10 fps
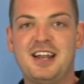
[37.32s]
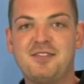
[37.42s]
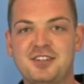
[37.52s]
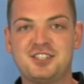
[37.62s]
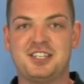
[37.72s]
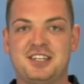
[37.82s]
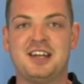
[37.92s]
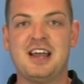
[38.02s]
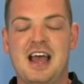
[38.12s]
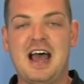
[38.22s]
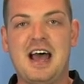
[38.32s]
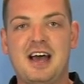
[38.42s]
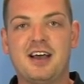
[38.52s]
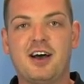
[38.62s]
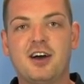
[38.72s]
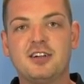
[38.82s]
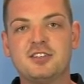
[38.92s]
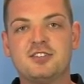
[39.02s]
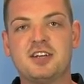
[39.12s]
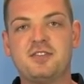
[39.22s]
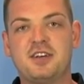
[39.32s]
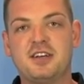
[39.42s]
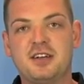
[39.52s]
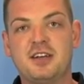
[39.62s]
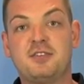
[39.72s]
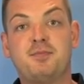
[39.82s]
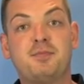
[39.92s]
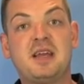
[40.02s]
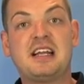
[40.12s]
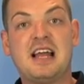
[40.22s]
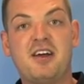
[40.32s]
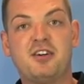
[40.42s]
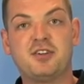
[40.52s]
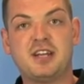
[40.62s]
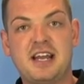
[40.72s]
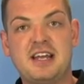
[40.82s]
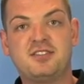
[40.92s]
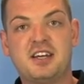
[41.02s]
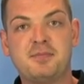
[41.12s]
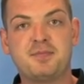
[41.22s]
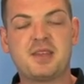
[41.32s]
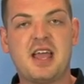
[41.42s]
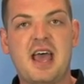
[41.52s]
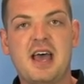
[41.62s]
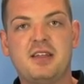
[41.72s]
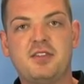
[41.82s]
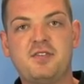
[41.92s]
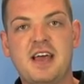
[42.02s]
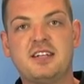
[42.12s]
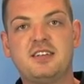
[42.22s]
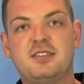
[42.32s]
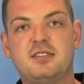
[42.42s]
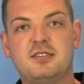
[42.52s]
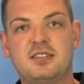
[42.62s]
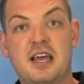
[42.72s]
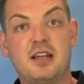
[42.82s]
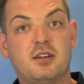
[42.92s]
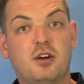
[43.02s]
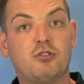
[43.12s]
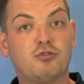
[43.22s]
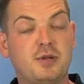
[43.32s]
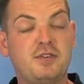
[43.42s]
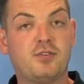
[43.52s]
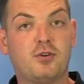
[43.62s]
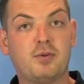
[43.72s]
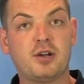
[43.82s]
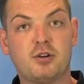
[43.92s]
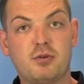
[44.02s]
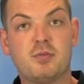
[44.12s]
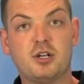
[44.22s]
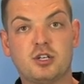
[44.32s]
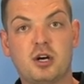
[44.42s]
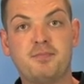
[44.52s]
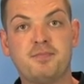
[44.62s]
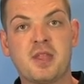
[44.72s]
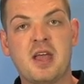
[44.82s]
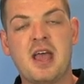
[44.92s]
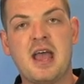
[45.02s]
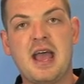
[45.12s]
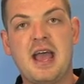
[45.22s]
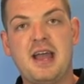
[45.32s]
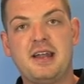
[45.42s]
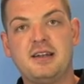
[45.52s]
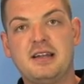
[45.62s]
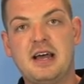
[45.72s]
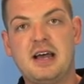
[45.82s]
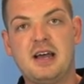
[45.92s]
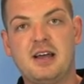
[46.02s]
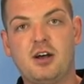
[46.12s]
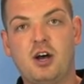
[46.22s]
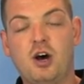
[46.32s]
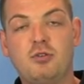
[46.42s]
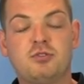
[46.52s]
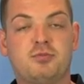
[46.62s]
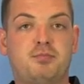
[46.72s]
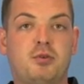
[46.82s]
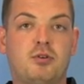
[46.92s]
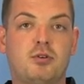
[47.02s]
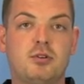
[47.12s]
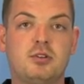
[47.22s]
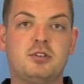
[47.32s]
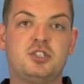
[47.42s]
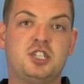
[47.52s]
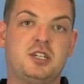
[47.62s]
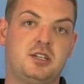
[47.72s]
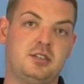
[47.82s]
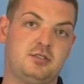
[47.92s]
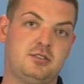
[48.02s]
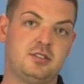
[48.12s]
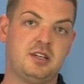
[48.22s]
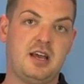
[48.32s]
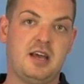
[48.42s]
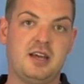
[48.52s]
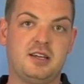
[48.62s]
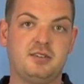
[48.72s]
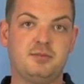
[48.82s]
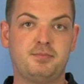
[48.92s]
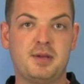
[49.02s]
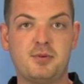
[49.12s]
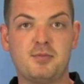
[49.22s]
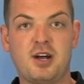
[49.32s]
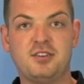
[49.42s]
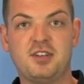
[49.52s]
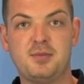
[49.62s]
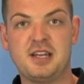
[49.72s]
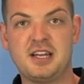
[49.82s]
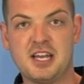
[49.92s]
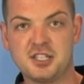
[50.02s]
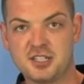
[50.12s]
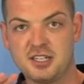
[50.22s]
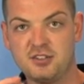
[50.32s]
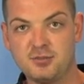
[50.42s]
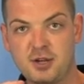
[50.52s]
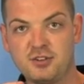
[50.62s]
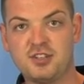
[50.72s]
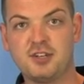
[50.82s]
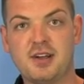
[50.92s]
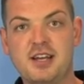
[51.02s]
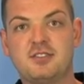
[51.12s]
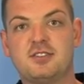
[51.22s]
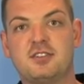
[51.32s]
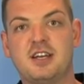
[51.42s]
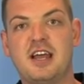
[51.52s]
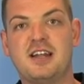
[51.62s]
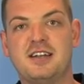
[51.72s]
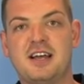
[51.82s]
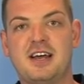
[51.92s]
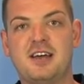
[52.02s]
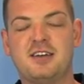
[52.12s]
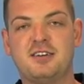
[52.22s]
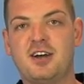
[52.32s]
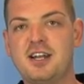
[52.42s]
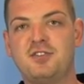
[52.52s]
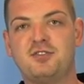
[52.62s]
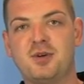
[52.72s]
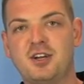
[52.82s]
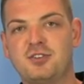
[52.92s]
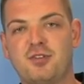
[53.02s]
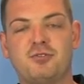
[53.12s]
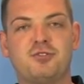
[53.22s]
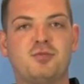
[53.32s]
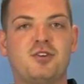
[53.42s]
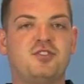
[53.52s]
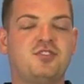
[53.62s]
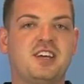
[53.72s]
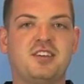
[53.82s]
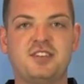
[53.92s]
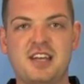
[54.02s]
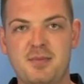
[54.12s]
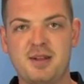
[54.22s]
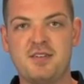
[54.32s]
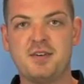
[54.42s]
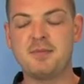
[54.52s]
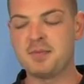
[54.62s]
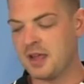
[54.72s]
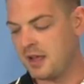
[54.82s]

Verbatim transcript: I love this shit. Uh, Just to give a, a big clarity on that answer, uh, the fact is is that I was twenty-four when I quit my job, and uh, I was bored shitless. Uh, people might see me occasionally smoke cigarettes, and uh, I never smoked. I thought it was the most disgusting habit ever.